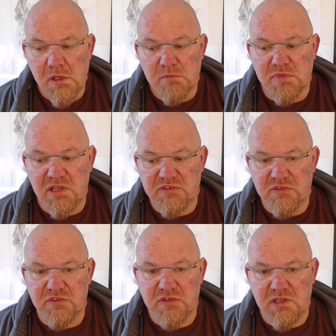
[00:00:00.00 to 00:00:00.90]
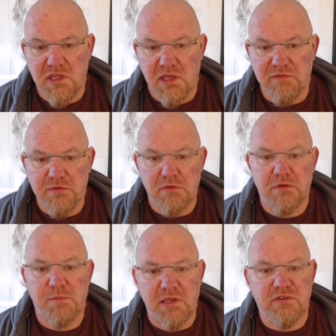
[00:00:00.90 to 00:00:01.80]
But let's just get through the
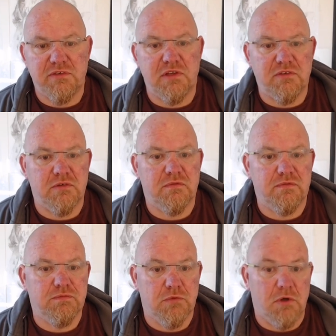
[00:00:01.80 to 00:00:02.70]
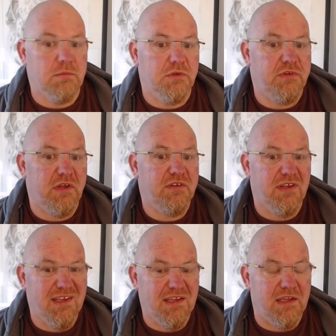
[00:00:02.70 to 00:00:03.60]
basics of what blood
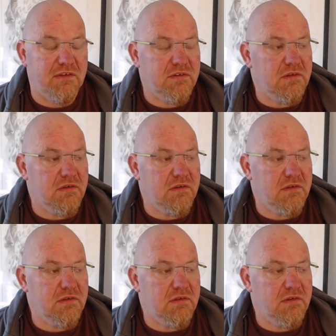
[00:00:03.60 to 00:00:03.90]
testing is.